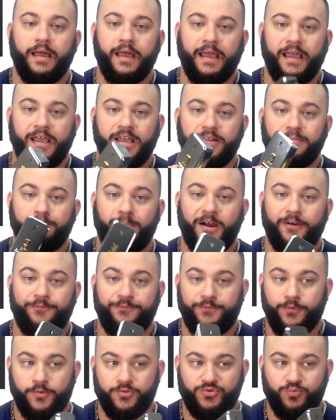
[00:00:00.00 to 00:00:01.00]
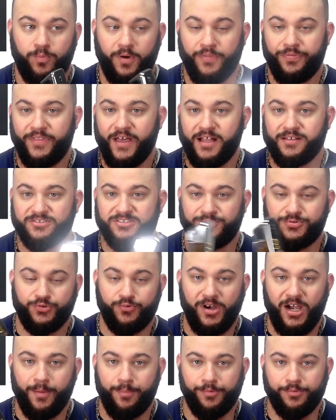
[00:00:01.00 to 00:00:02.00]
and my first 1,000
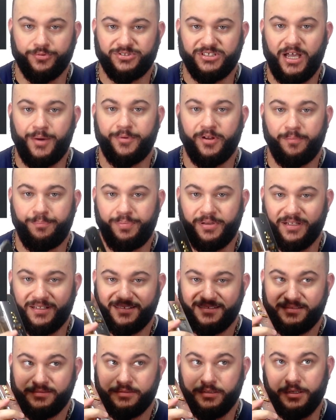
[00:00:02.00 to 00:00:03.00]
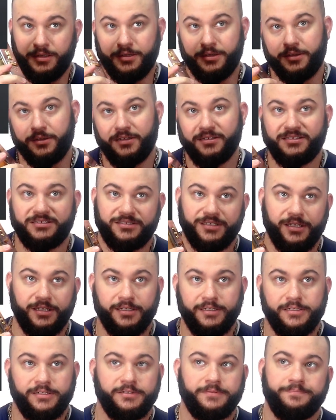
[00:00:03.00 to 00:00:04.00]
subscribers, I'm gonna pick. Let's
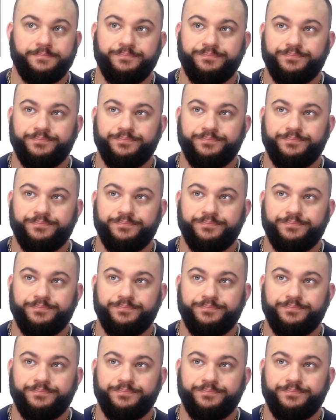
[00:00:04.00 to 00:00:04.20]
say